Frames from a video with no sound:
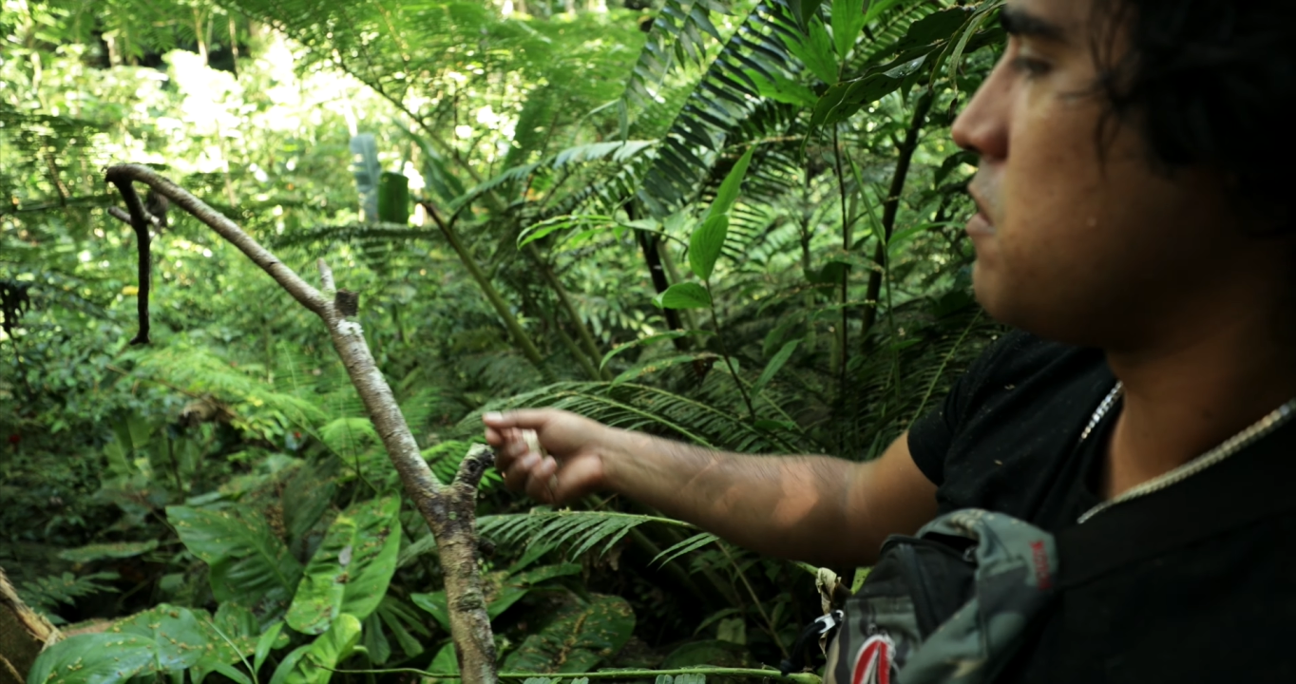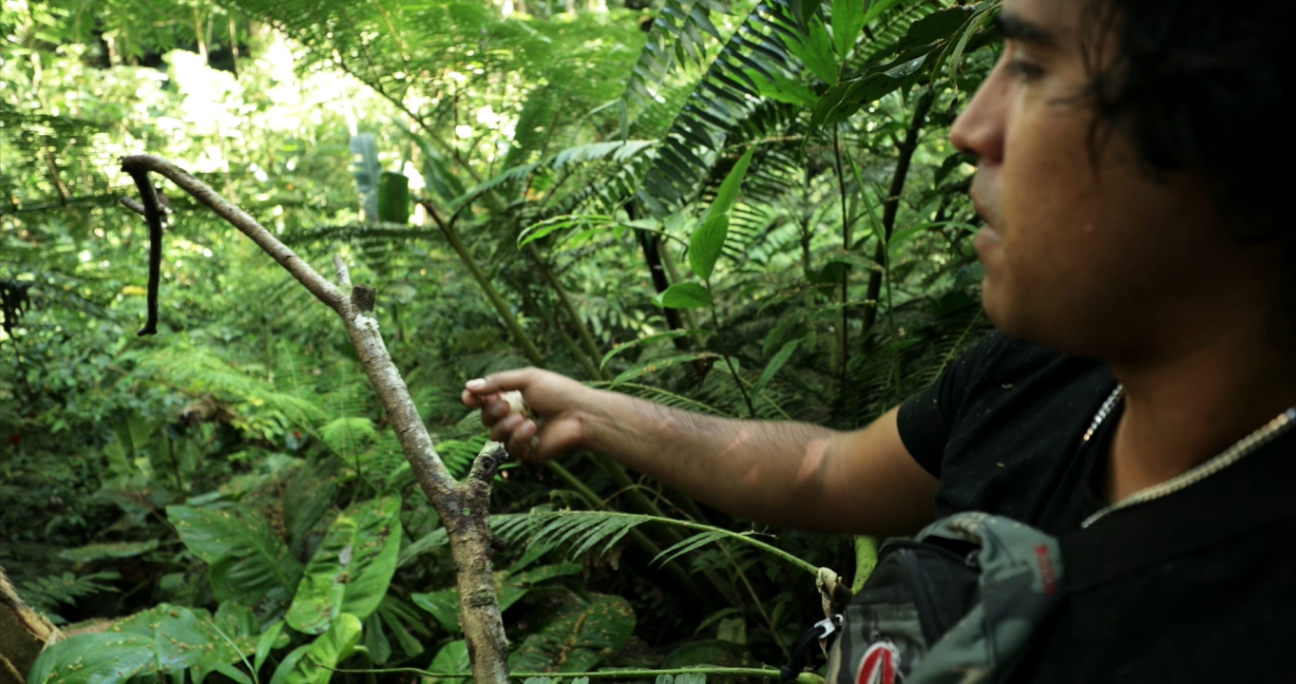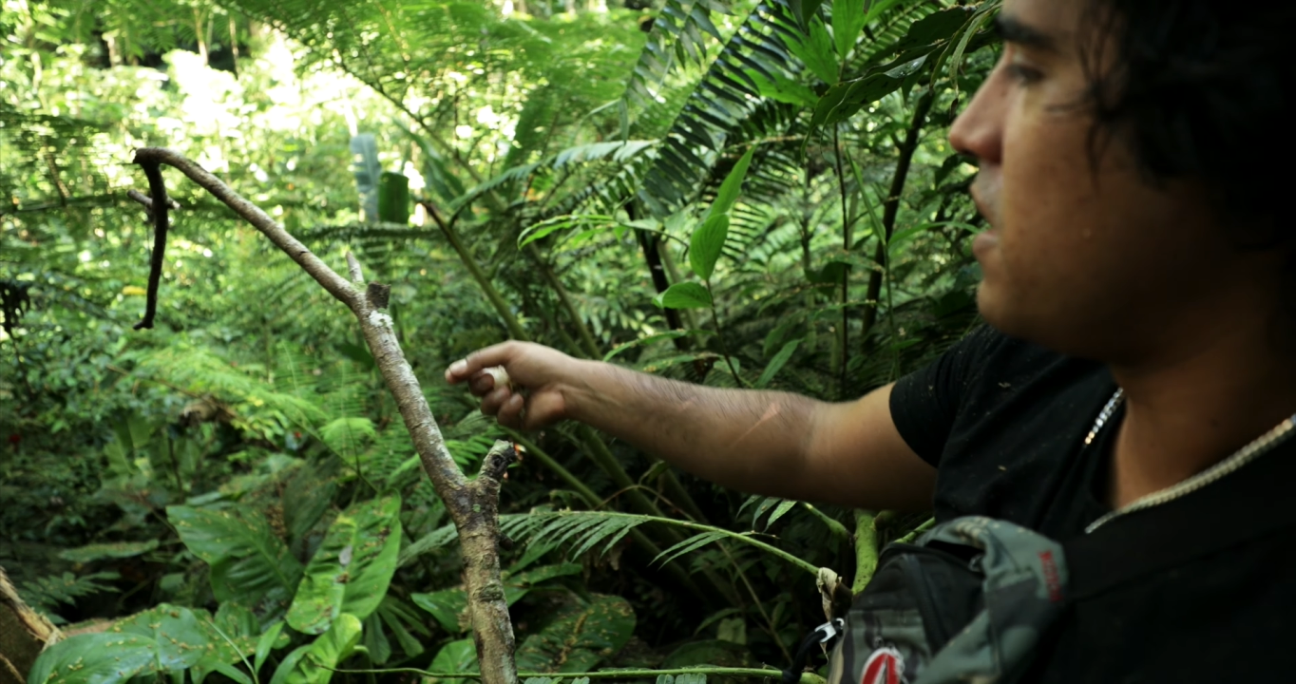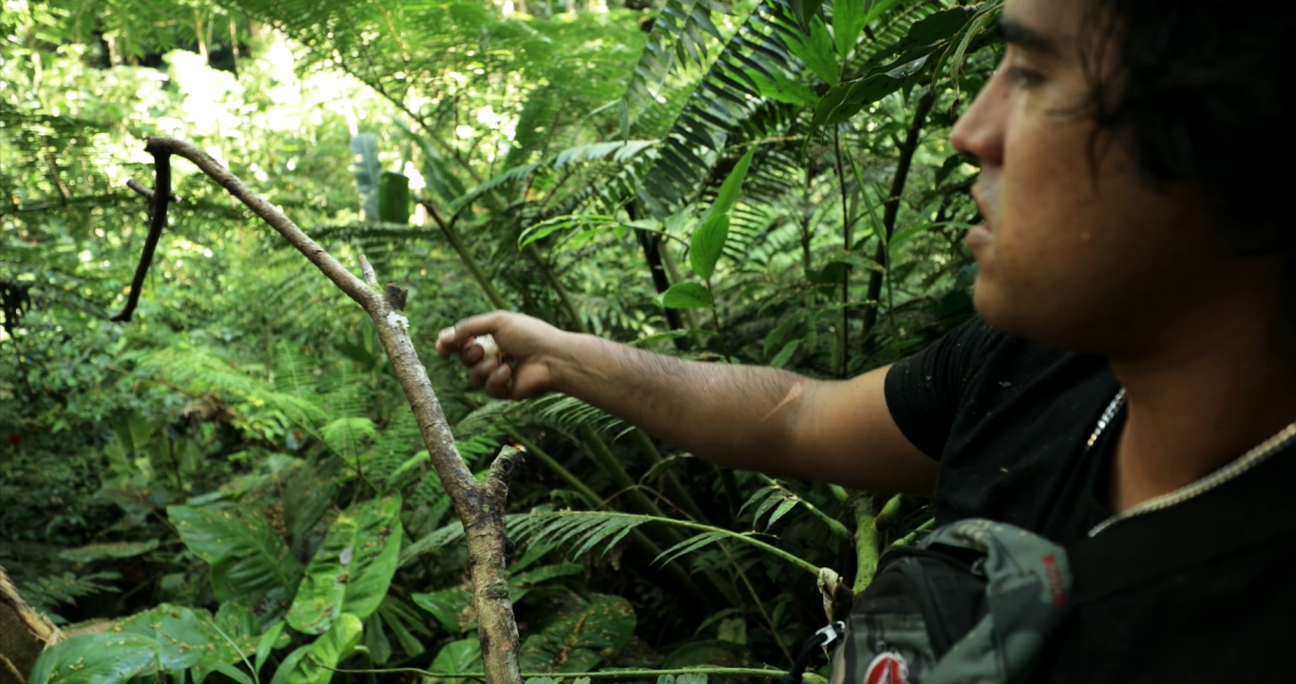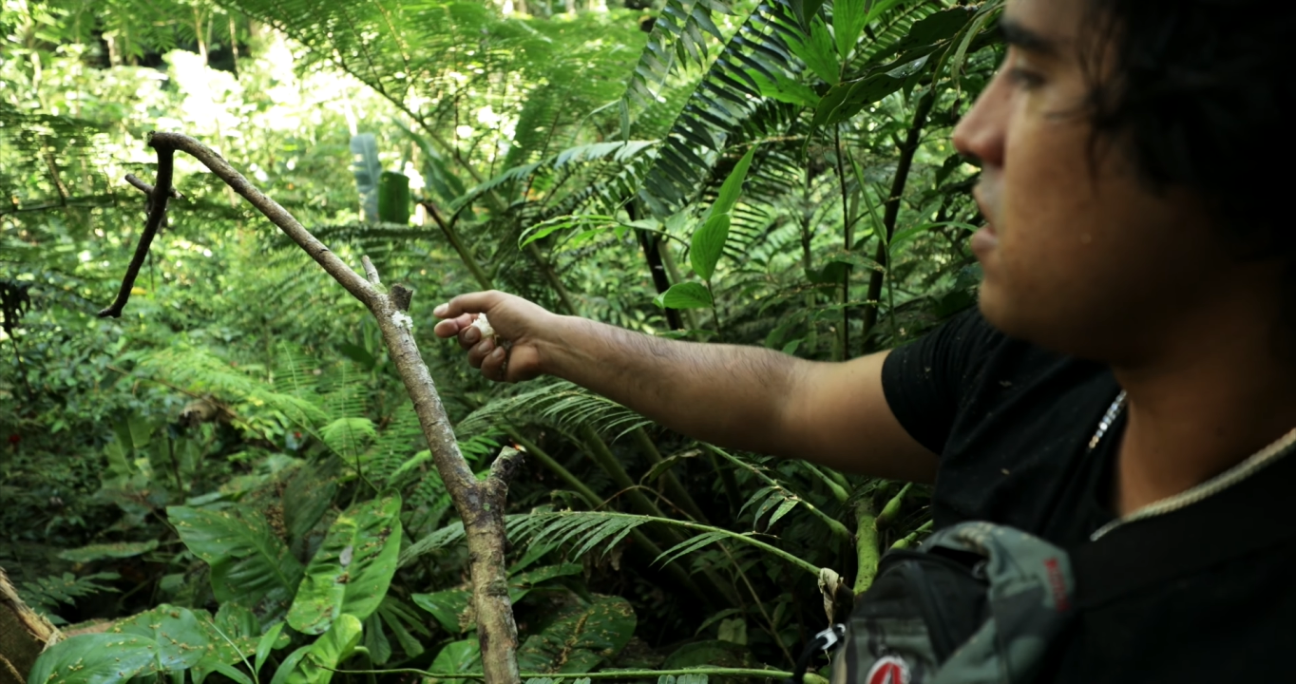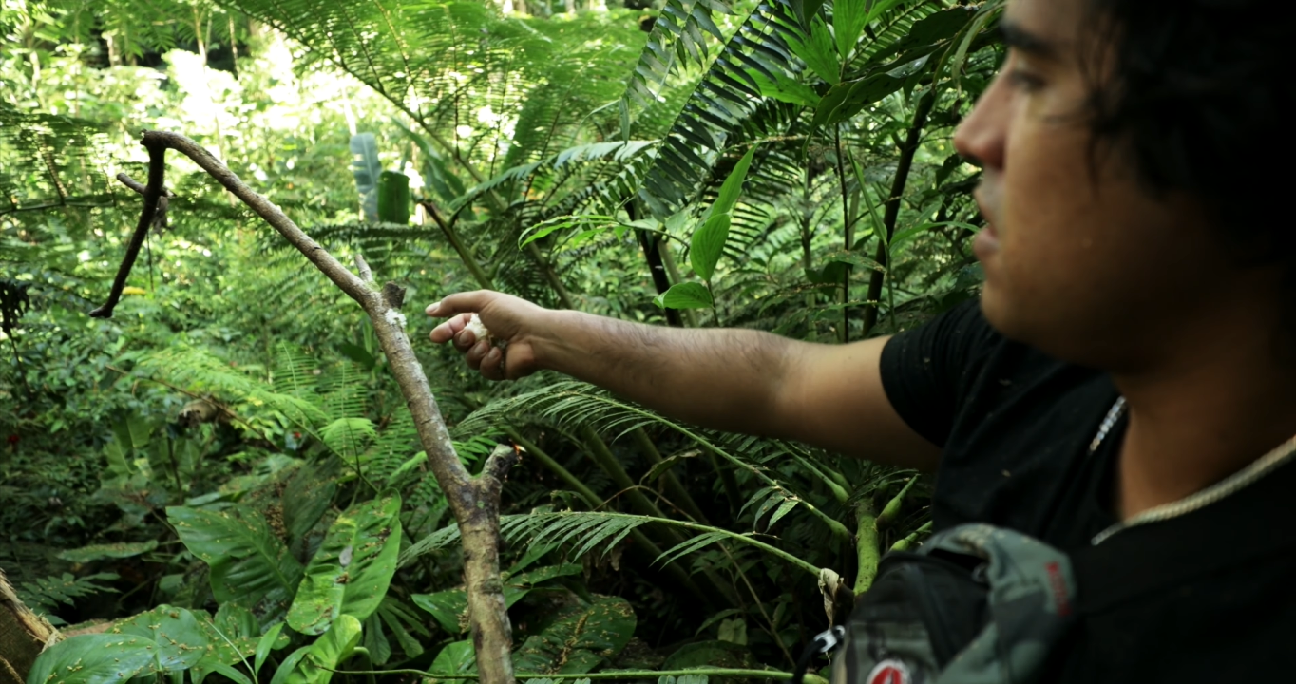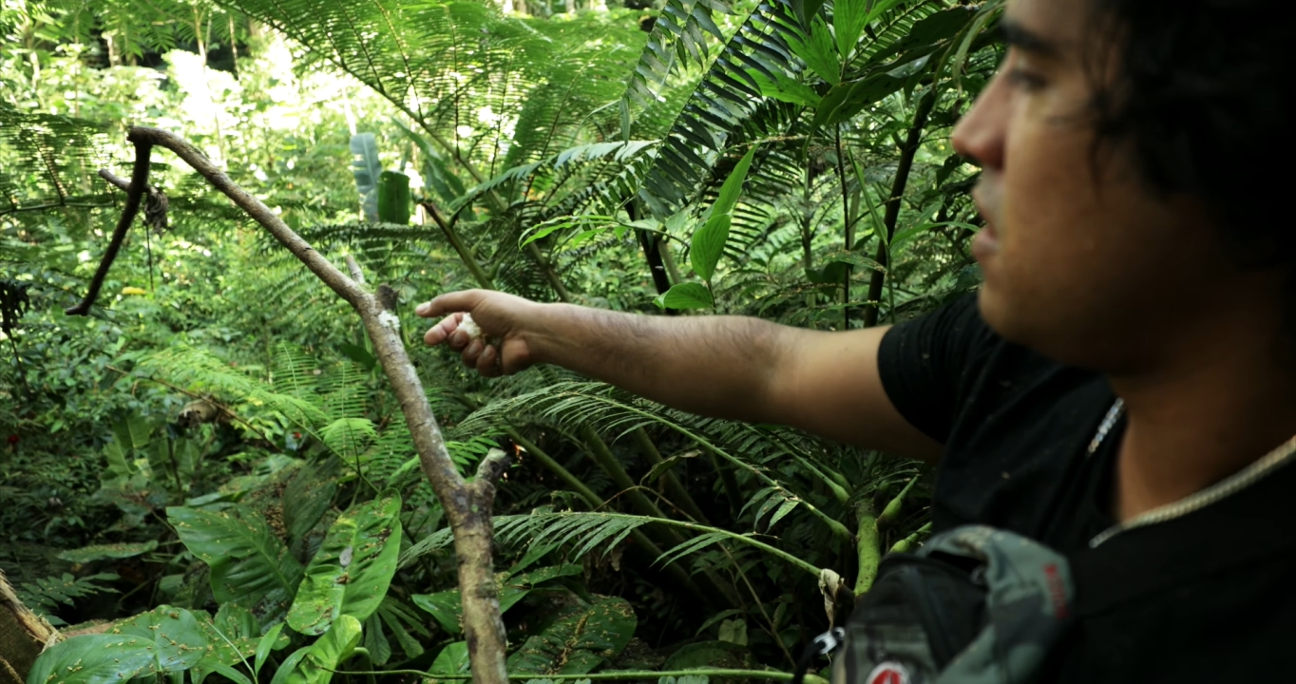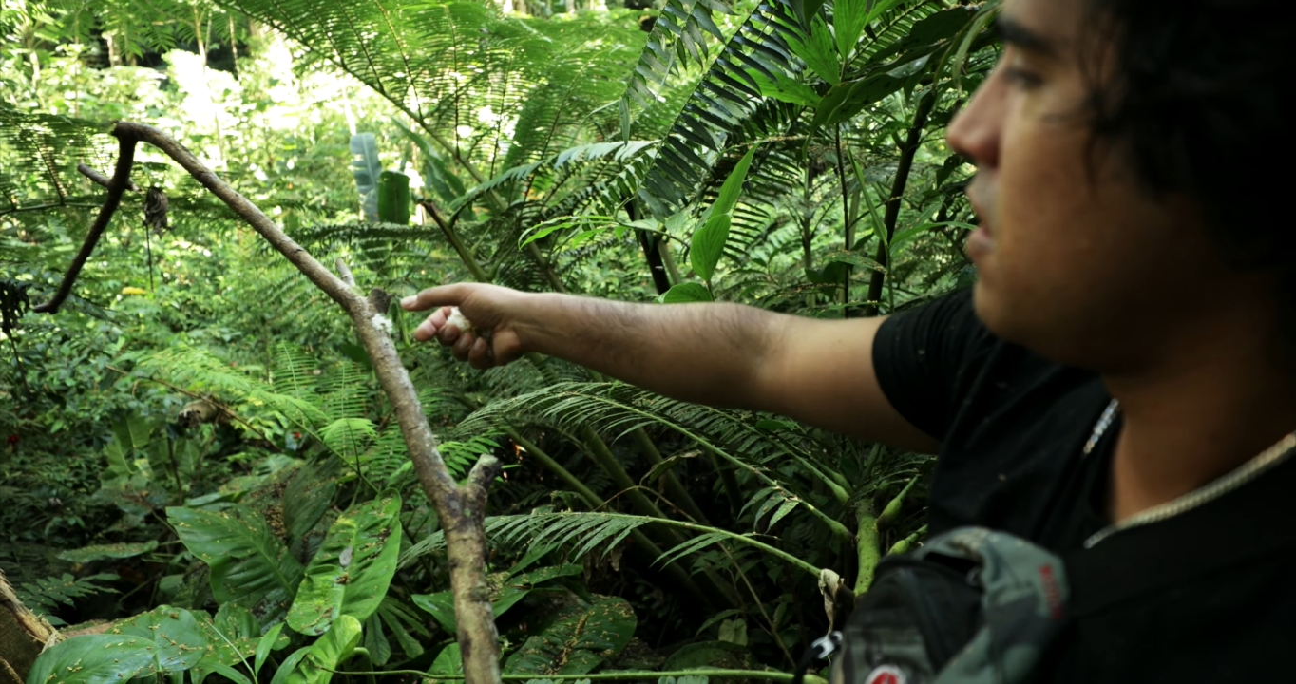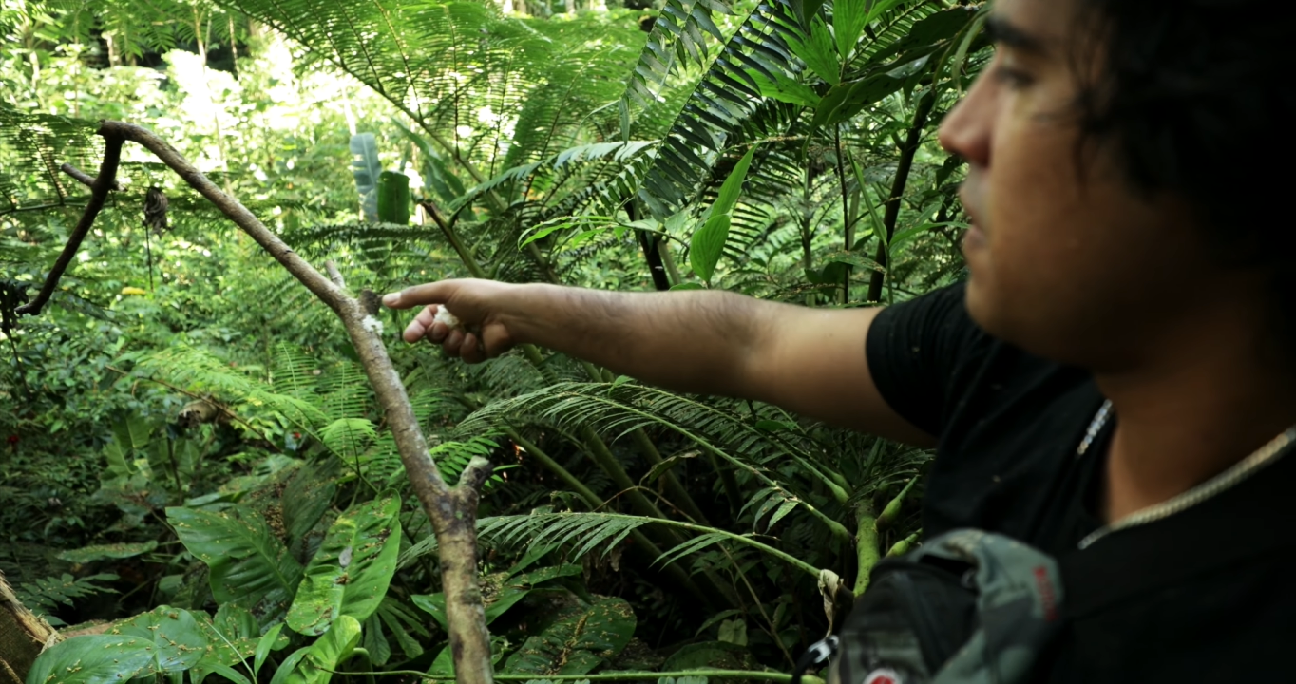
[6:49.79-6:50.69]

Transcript: medicine.